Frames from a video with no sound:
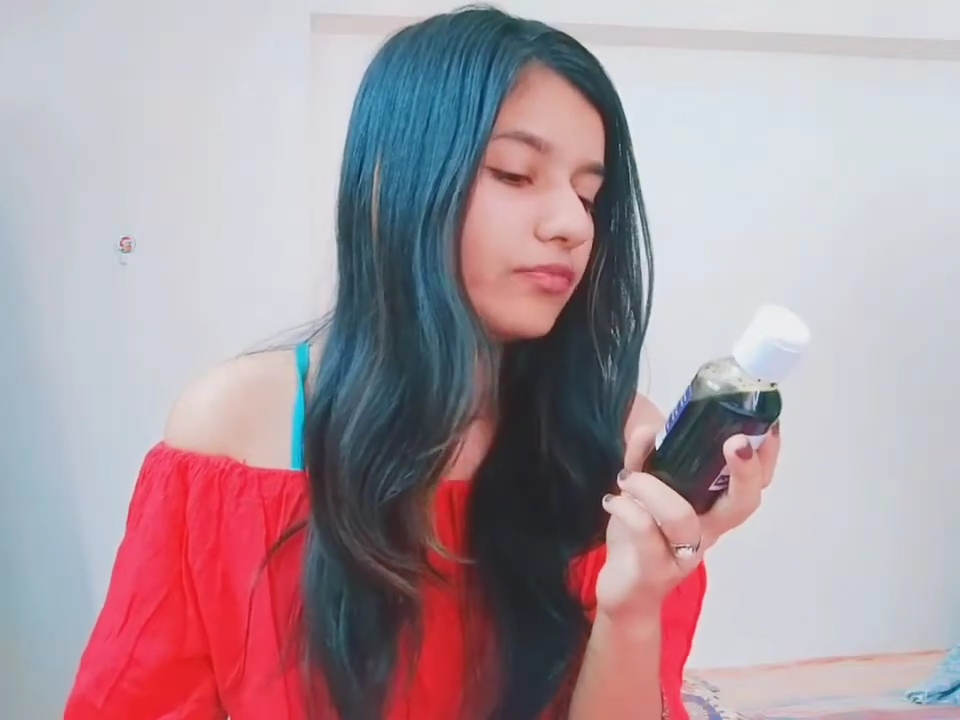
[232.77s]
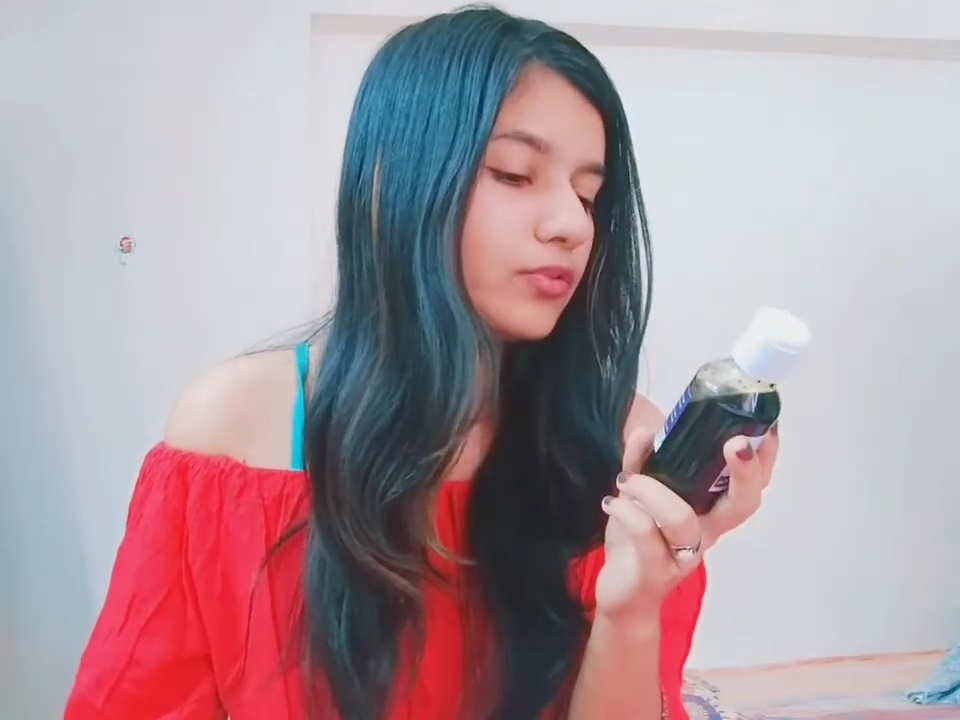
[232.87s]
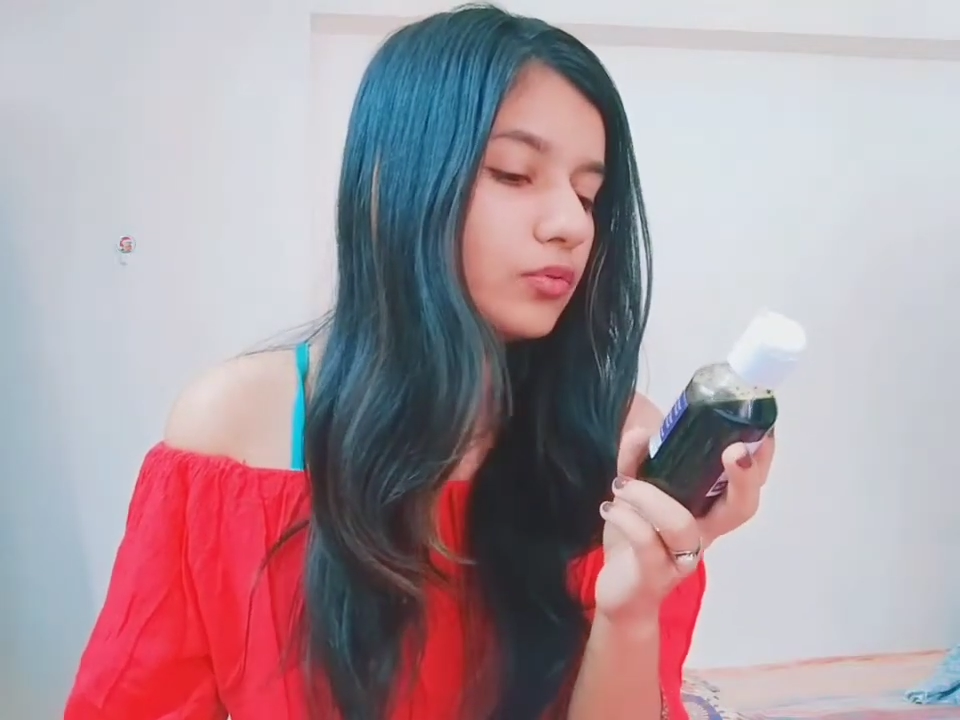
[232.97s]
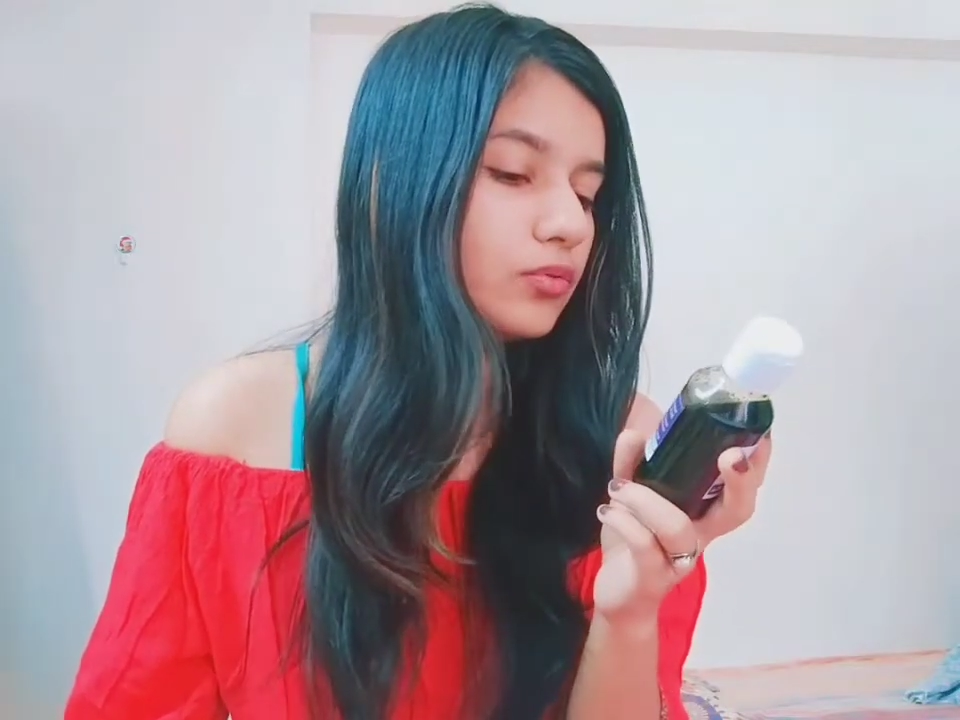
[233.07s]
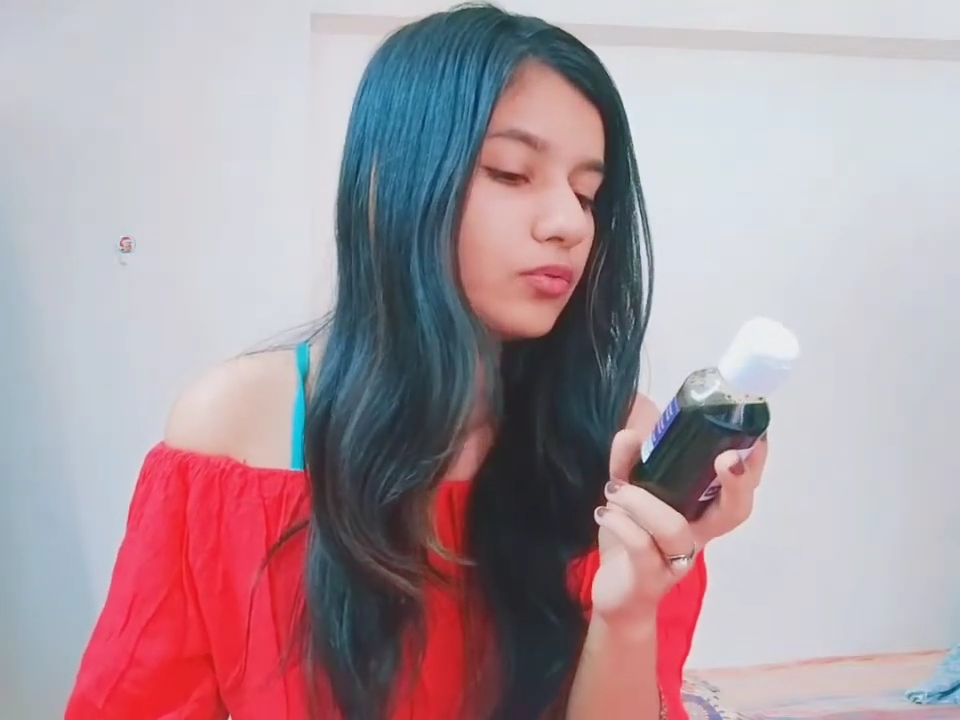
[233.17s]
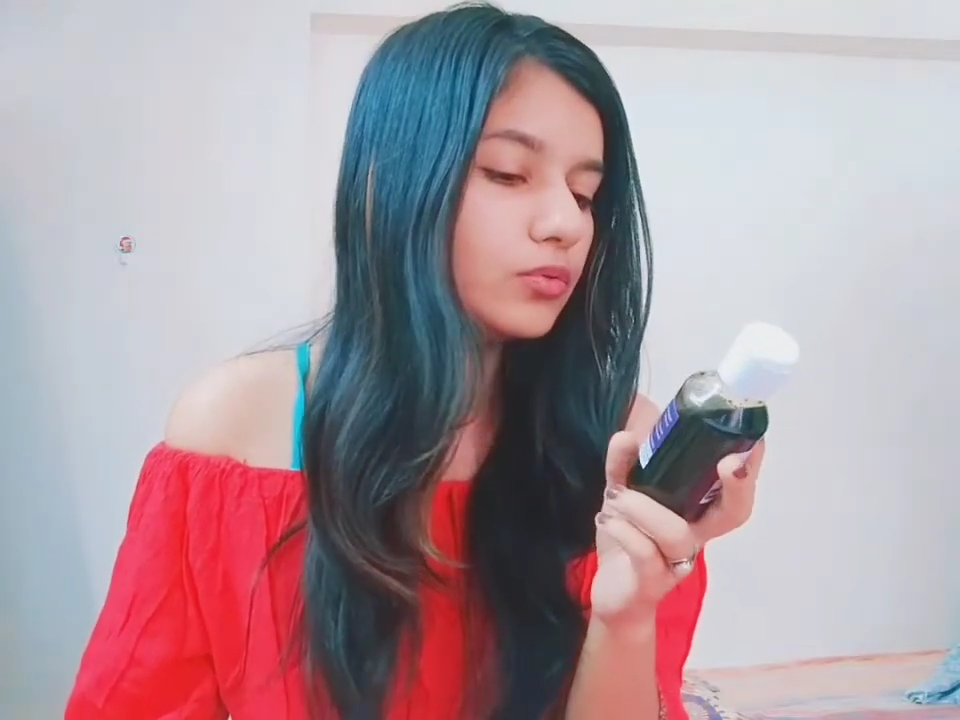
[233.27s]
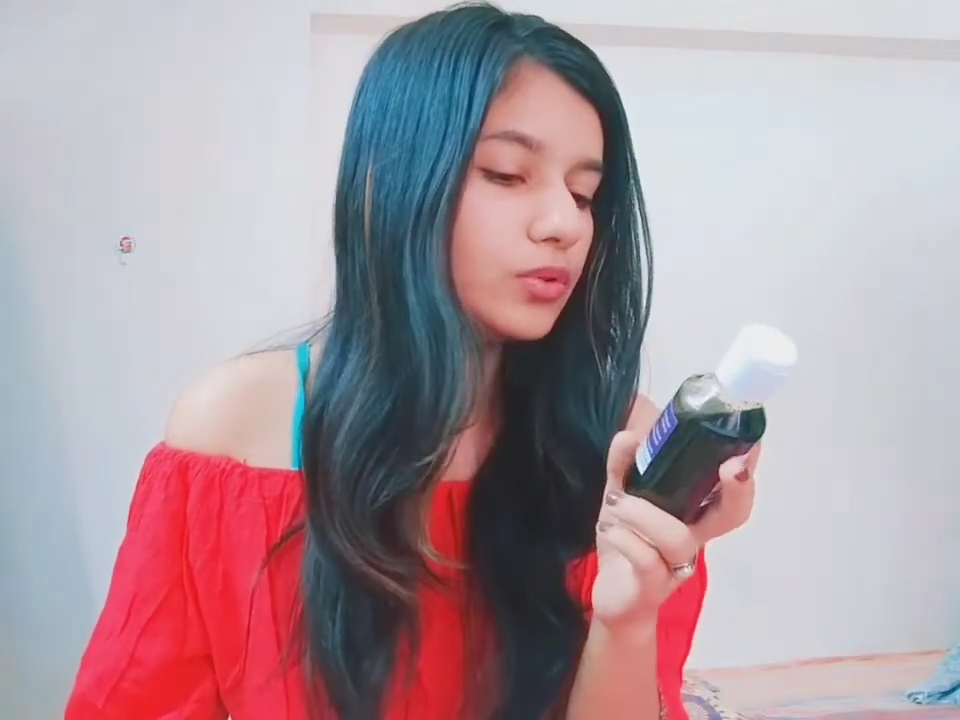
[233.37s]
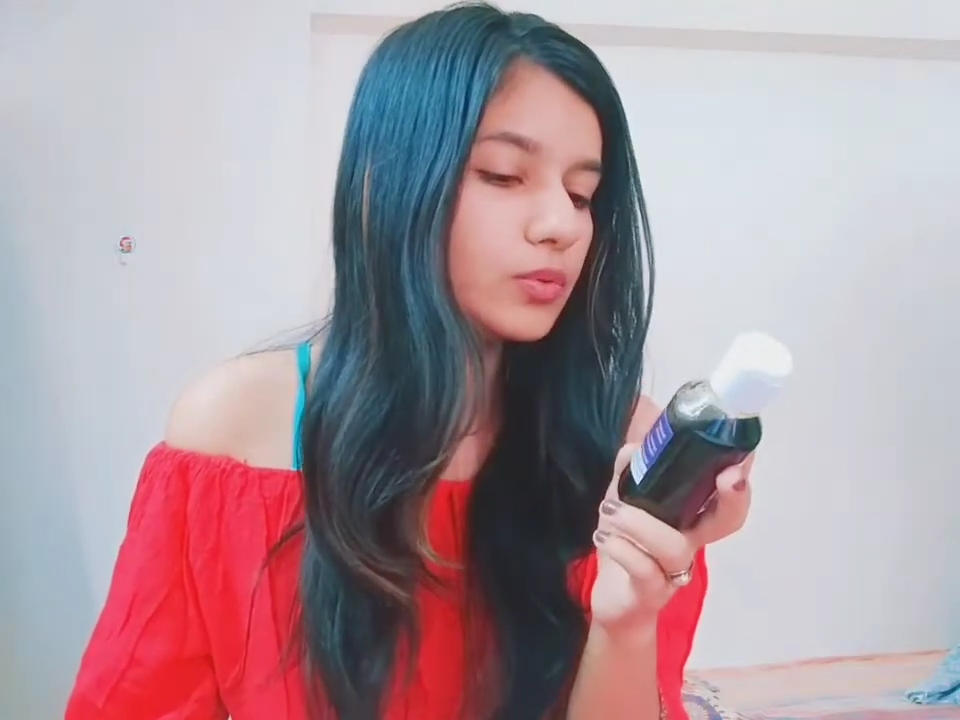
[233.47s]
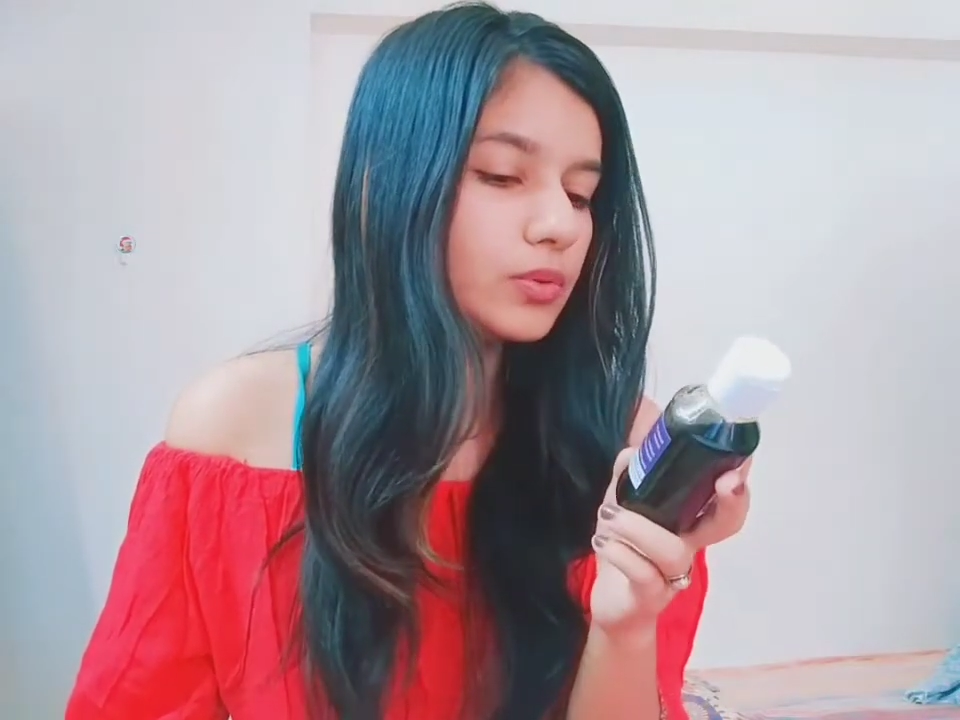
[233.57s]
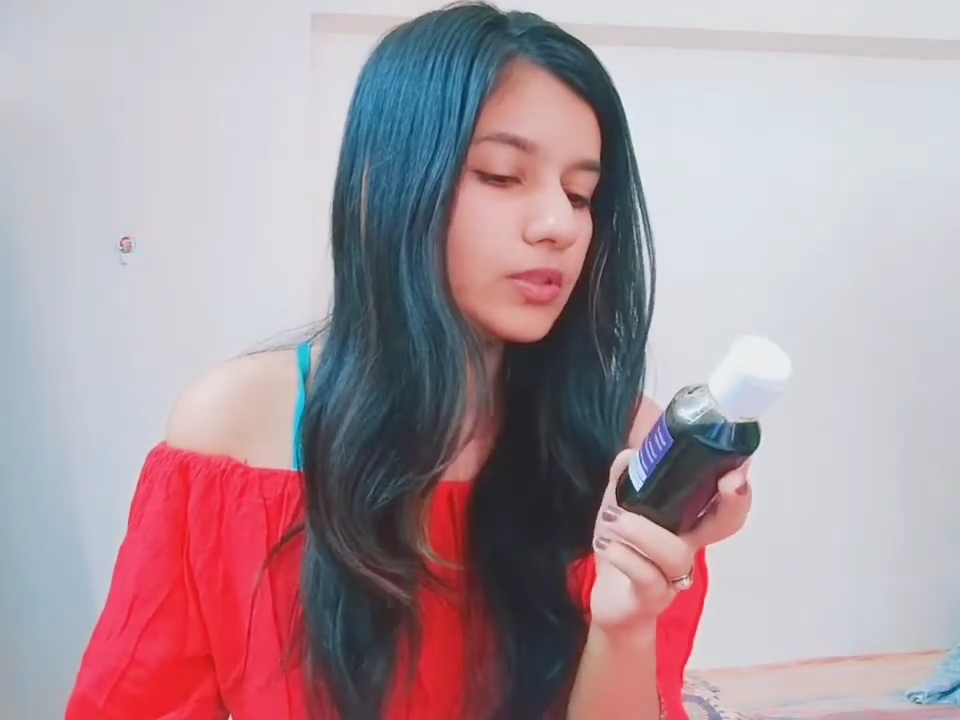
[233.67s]
to
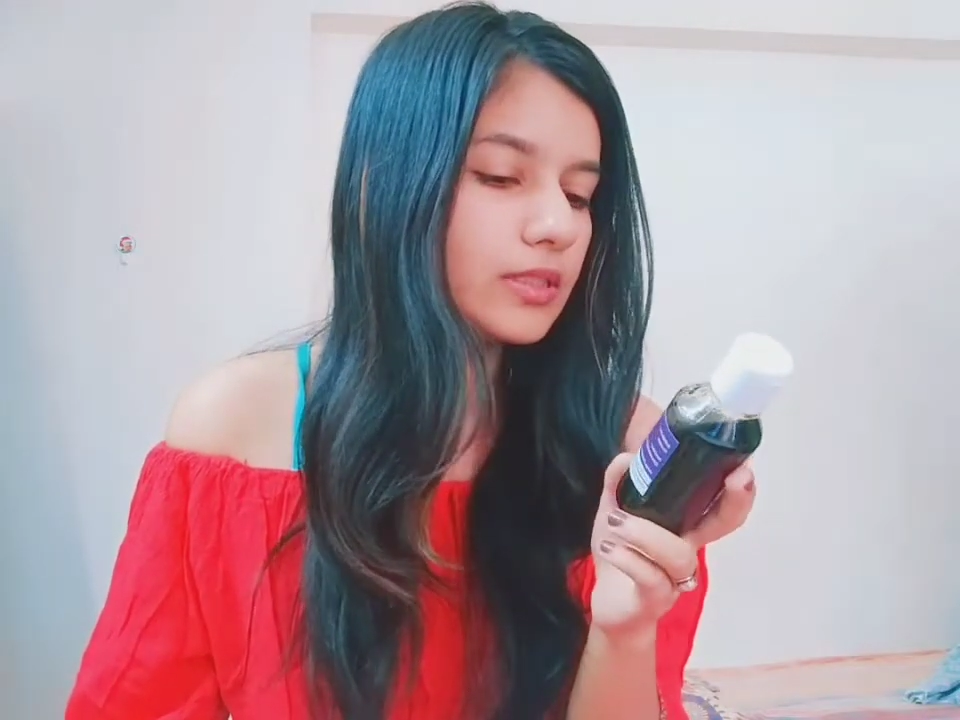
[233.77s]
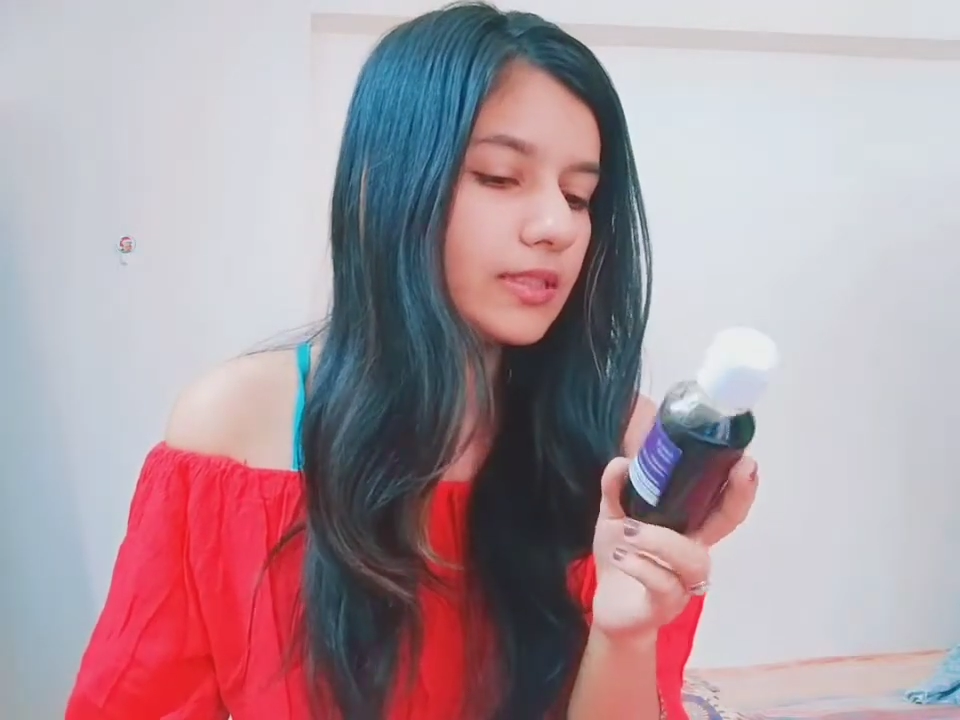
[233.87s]
use it